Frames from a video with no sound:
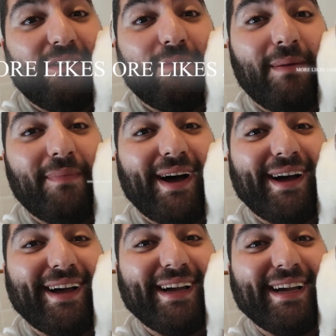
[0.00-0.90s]
And
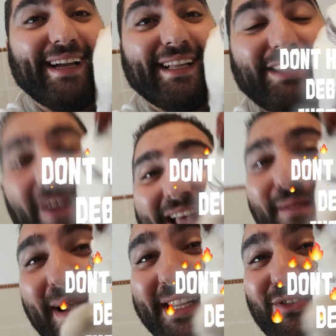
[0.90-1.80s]
remember, don't
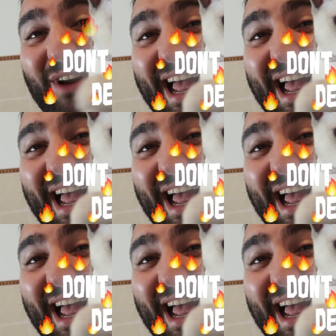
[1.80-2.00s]
hate